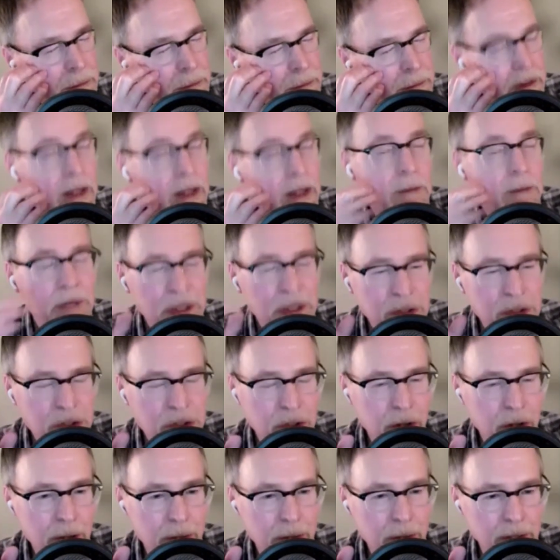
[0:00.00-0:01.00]
let me
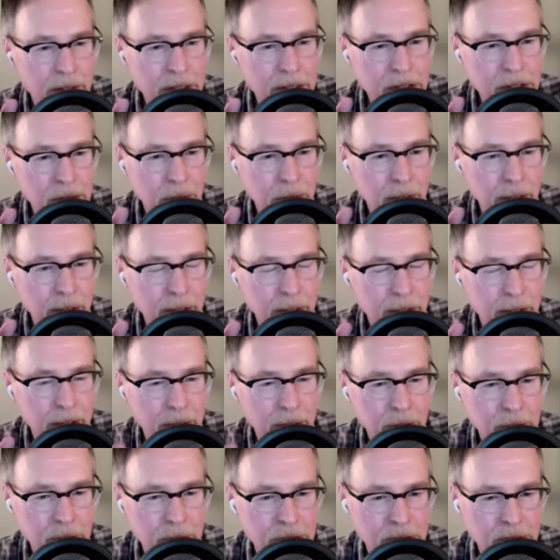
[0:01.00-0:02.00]
describe it this way and
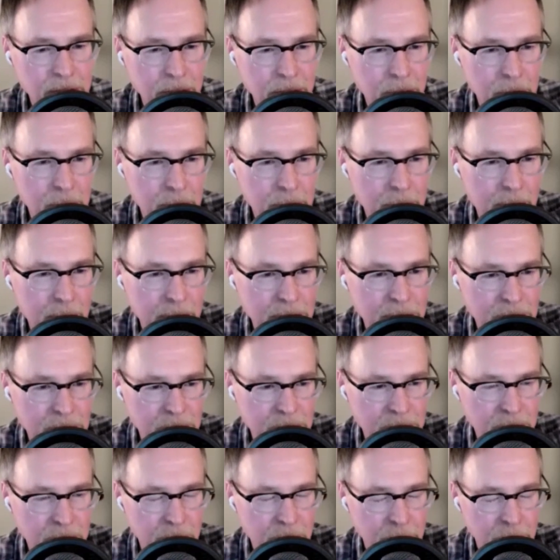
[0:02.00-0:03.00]
we'll see what matches
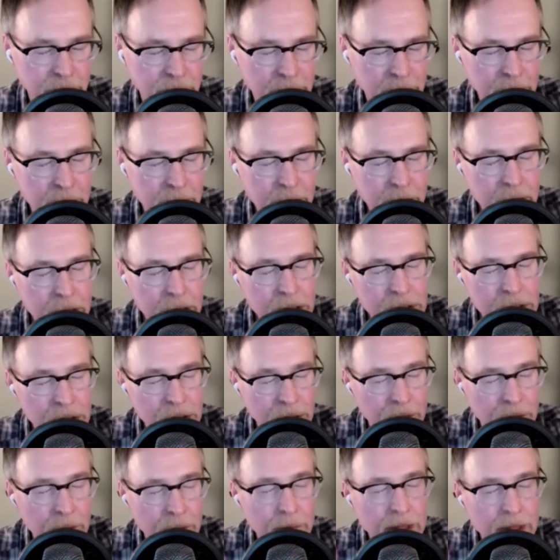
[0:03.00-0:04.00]
for me. So okay.
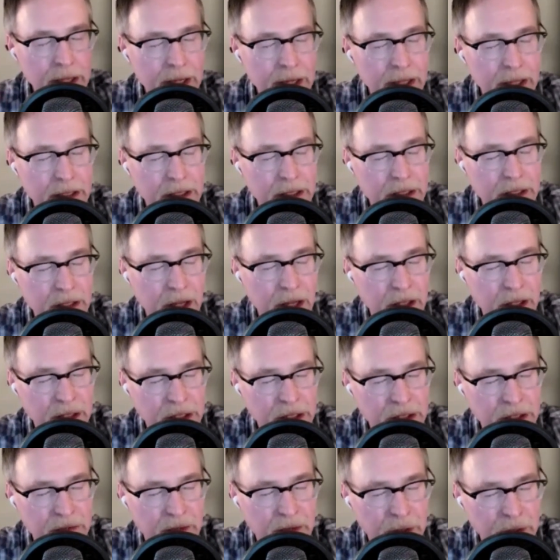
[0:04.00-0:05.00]
for me, I just I
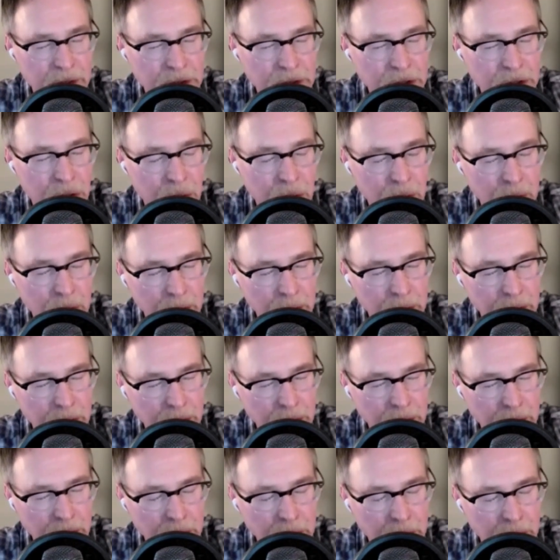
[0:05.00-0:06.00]
just felt
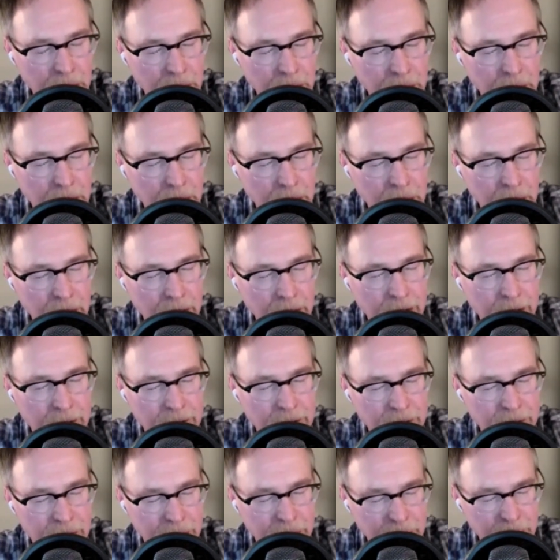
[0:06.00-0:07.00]
totally
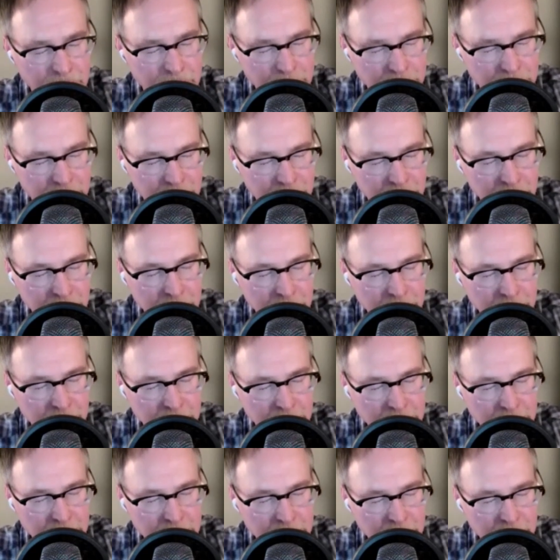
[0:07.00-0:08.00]
enveloped in
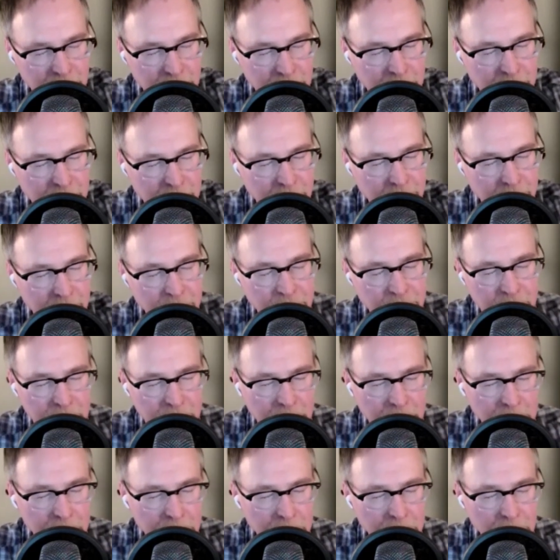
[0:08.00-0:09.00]
unconditional love. I felt
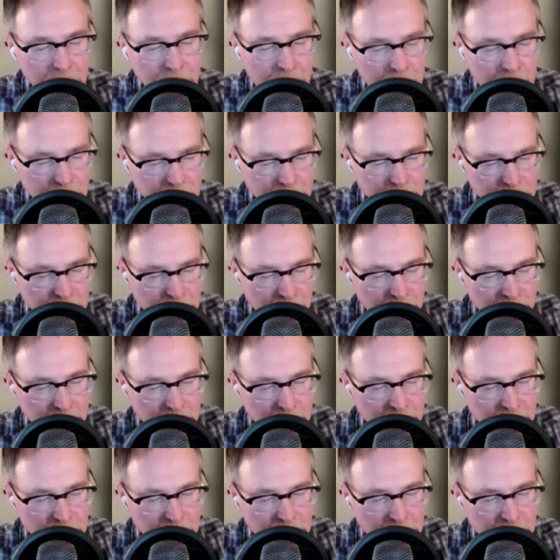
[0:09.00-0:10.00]

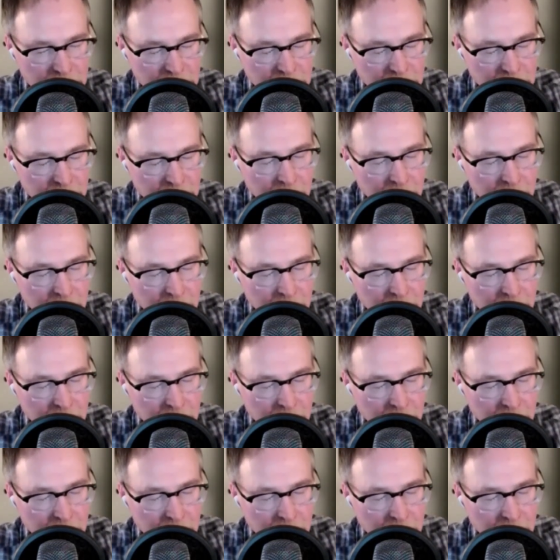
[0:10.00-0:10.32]
non-judged.